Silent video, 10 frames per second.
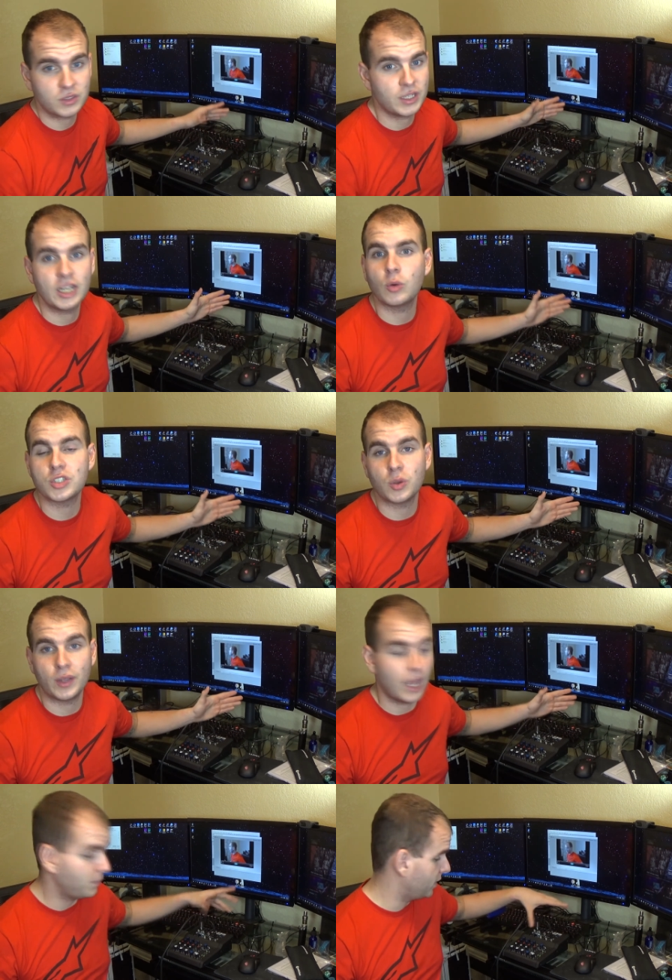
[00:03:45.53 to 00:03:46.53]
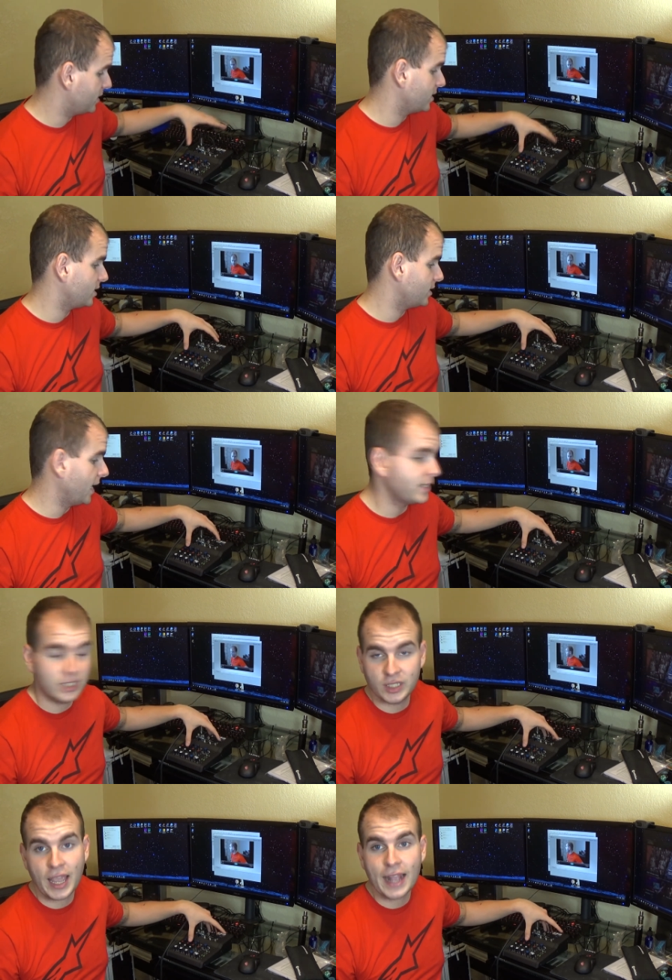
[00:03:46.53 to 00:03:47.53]
hear what's going on because this is
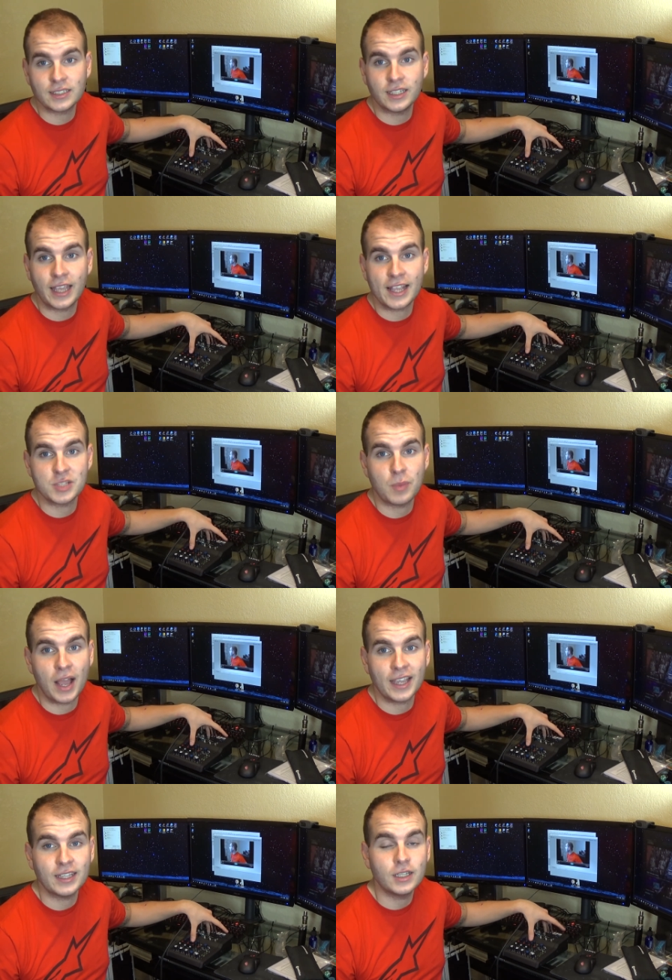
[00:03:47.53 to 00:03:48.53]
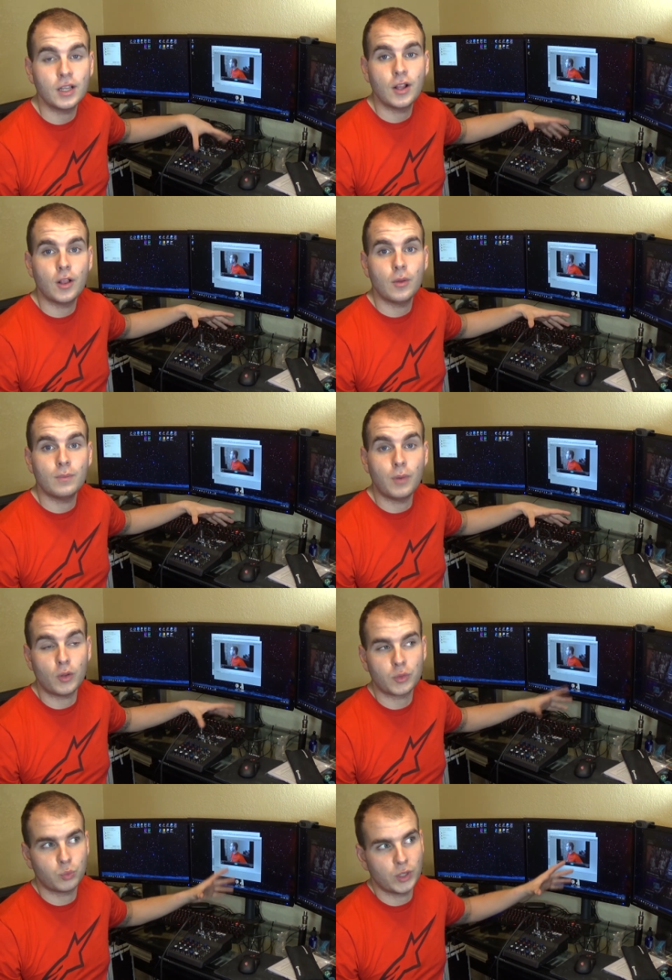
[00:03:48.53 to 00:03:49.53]
technically acting as my
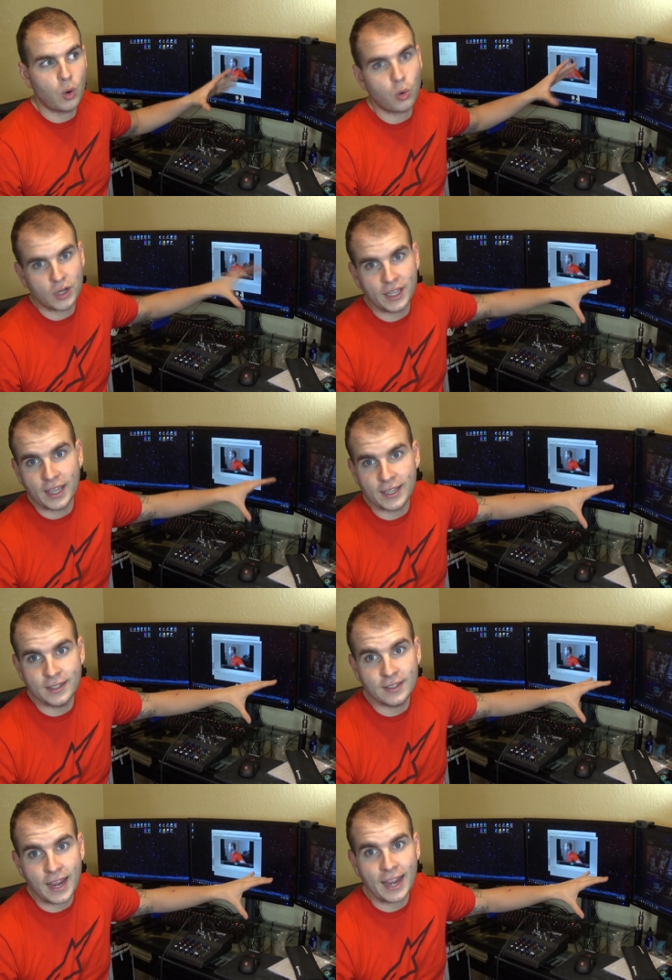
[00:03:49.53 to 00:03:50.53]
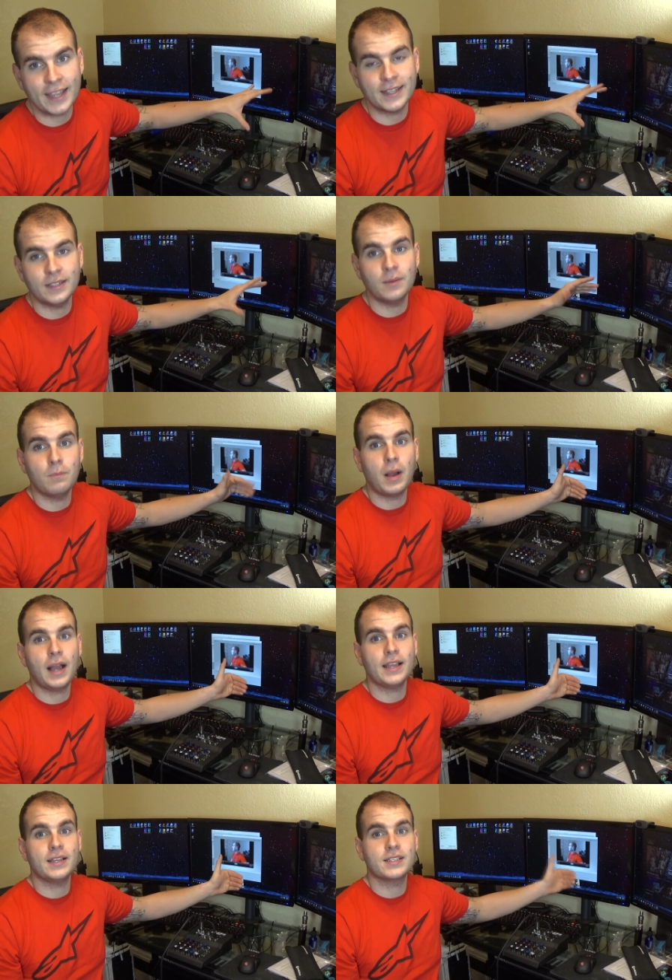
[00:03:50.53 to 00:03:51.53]
both recording in and
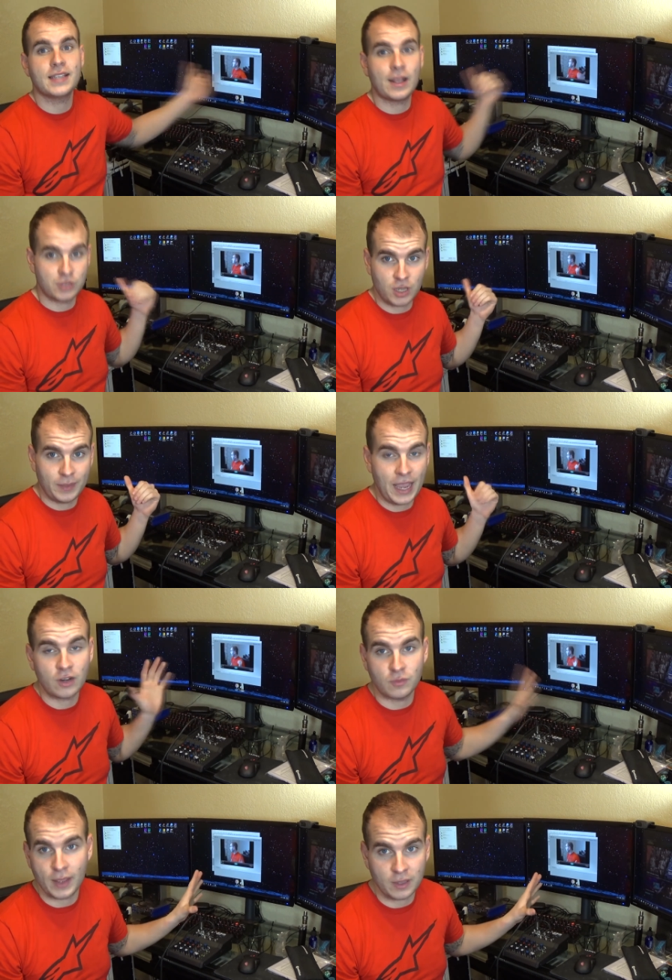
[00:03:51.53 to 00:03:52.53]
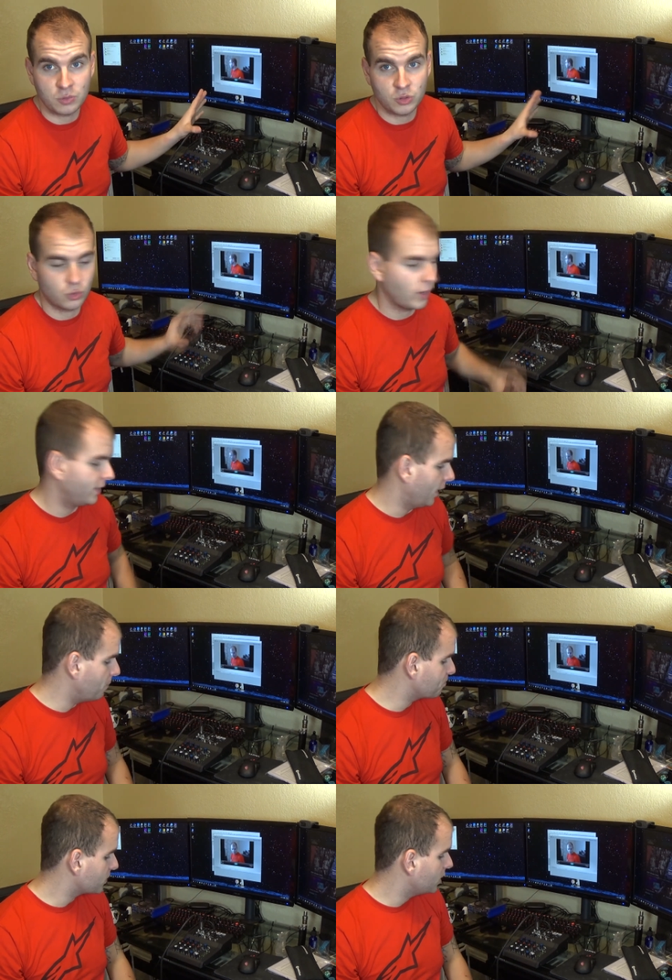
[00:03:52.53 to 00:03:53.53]
my sounds coming out of my computer right now.
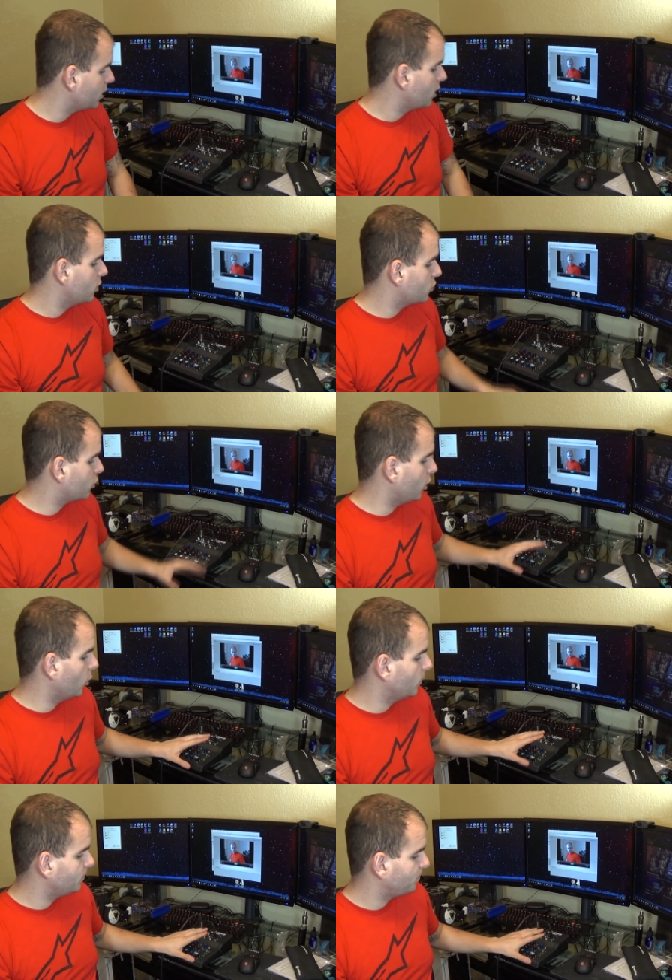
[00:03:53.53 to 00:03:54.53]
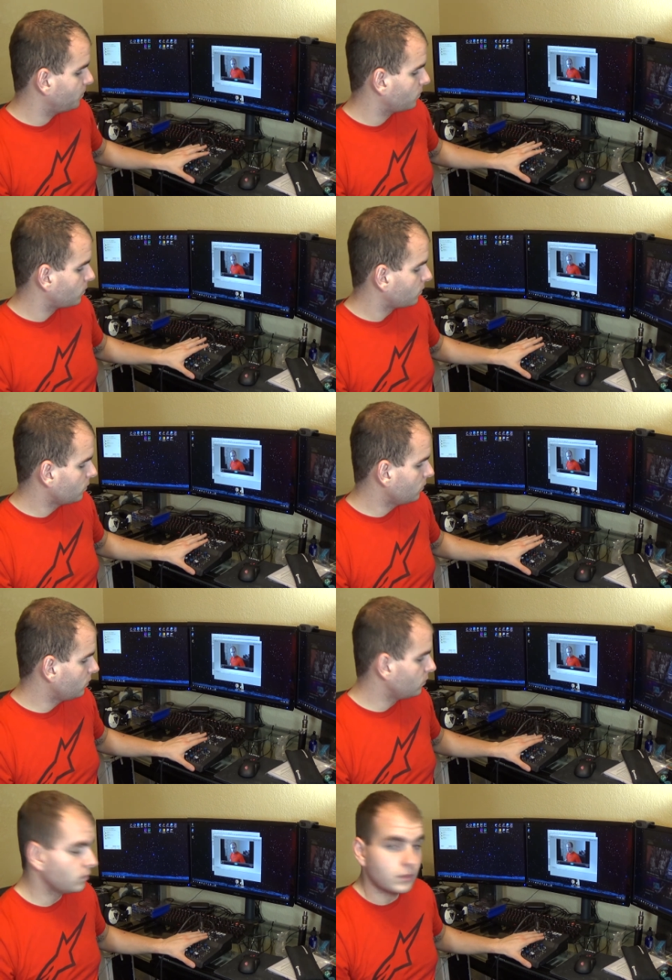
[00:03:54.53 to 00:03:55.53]
So
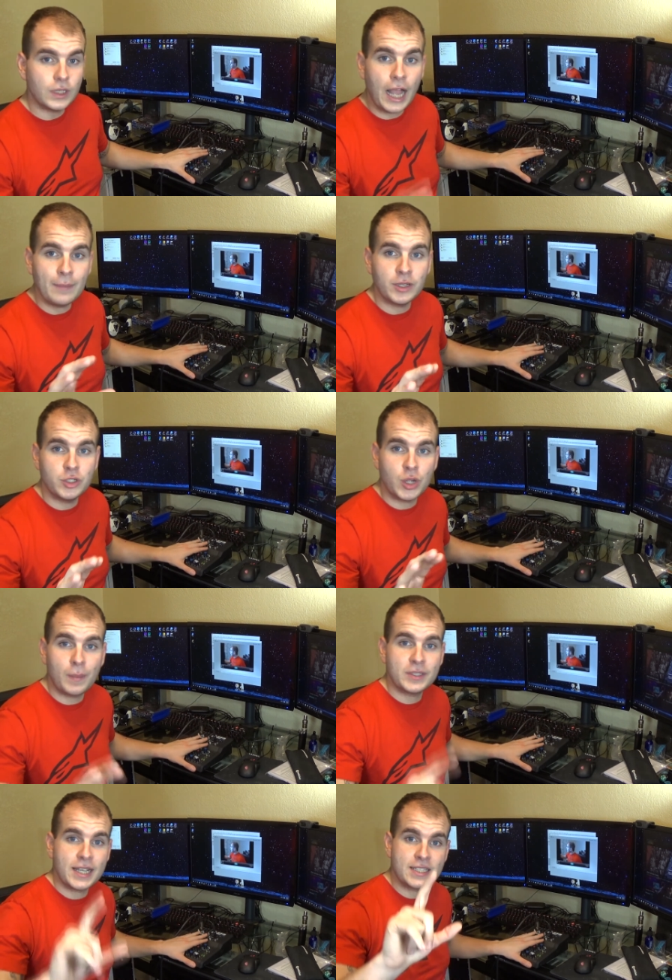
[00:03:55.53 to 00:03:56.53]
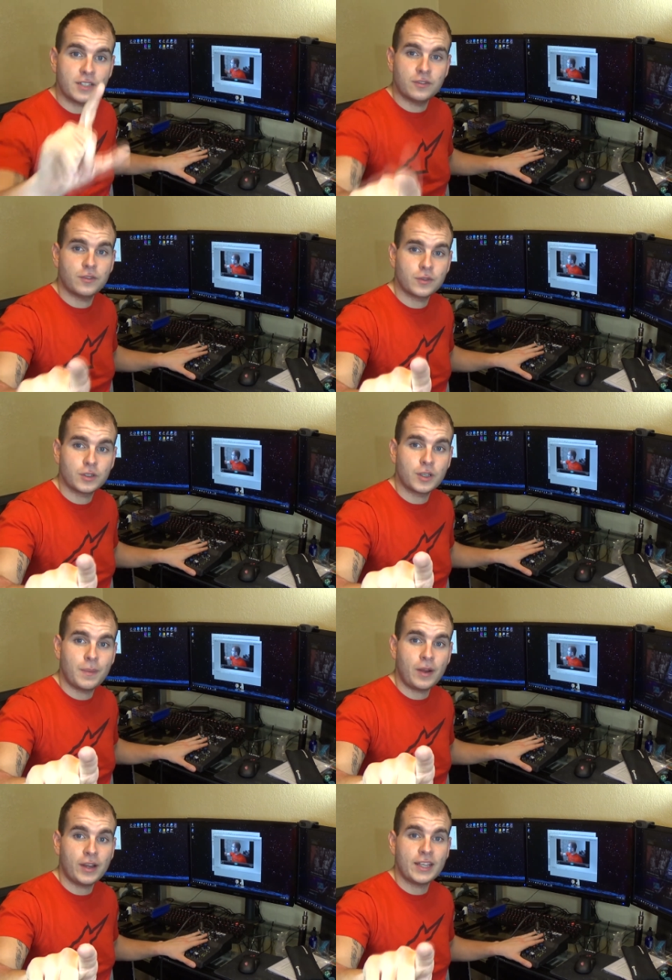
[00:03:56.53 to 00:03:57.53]
I'm going to do a couple tests of
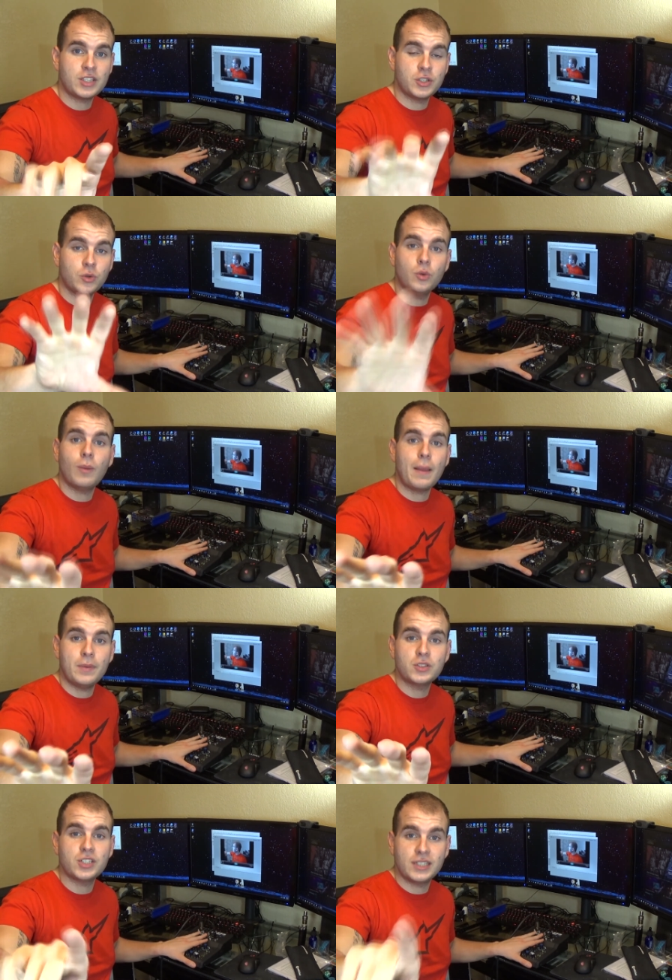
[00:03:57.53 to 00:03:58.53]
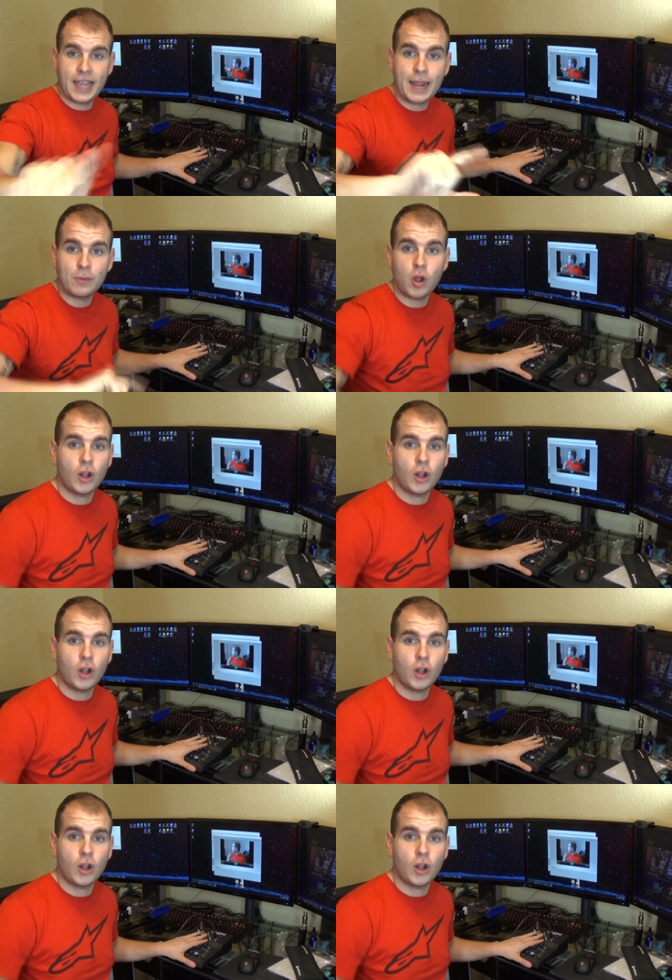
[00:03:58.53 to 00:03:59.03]
comparing it to my built-in camera